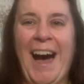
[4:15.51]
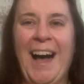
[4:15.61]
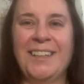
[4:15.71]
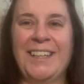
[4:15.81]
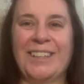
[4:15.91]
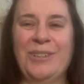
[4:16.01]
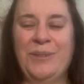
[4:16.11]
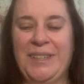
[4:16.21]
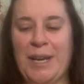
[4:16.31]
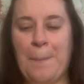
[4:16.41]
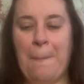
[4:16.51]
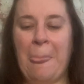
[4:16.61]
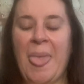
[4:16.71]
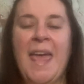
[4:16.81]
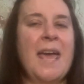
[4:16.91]
Hallelujah.
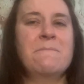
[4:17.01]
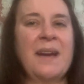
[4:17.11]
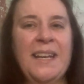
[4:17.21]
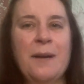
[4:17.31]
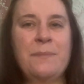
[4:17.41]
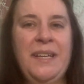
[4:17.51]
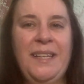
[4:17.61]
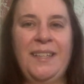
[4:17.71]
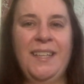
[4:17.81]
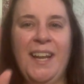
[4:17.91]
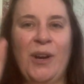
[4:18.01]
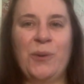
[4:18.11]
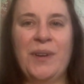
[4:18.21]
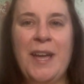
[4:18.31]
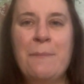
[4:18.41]
It may not be, you
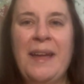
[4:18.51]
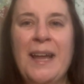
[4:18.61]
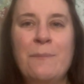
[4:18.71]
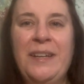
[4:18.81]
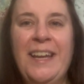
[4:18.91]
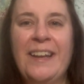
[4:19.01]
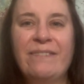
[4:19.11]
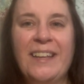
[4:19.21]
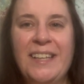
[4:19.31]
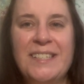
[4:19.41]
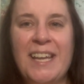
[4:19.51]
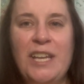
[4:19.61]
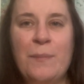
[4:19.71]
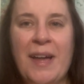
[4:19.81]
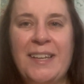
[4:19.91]
know, it may not be anything to
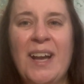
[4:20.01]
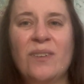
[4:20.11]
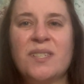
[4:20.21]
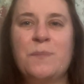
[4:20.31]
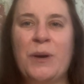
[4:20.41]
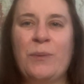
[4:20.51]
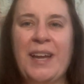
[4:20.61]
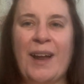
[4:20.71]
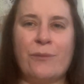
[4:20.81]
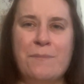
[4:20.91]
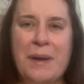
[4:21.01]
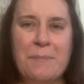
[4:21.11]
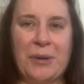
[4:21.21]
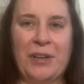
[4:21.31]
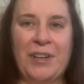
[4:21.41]
anybody else, but we got to
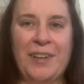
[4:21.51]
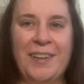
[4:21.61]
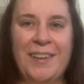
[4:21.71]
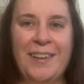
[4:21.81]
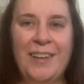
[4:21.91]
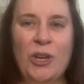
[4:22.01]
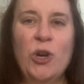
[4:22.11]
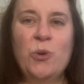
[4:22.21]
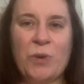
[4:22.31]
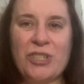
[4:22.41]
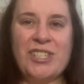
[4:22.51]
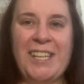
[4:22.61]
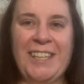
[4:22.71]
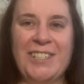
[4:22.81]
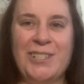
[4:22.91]
remember who we're
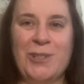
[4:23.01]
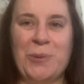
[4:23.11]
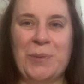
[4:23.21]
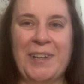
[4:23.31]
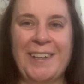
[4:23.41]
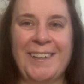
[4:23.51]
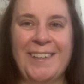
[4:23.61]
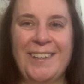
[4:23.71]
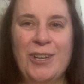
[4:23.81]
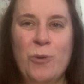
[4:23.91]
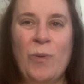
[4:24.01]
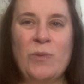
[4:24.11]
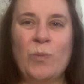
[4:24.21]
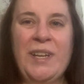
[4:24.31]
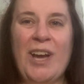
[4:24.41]
singing to
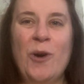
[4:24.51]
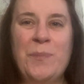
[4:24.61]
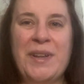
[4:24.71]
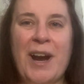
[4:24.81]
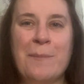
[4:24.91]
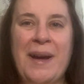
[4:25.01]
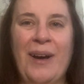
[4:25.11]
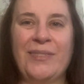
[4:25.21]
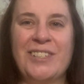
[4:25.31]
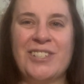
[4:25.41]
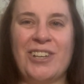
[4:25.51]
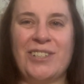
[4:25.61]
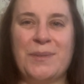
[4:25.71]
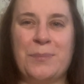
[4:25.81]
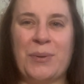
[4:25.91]
when we open our mouth and
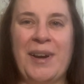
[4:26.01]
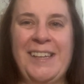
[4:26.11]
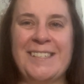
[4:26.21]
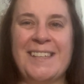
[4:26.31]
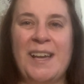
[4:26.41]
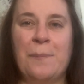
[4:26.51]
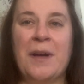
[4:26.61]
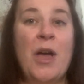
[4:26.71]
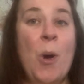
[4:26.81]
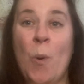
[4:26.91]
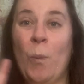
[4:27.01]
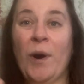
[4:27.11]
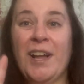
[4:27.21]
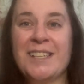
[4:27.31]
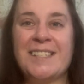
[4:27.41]
start to praise him.
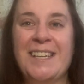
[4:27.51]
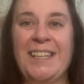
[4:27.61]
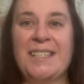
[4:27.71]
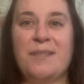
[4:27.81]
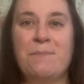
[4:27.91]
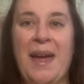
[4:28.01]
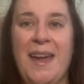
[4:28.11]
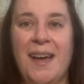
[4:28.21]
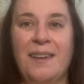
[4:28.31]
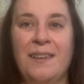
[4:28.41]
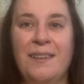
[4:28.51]
We're not singing to man.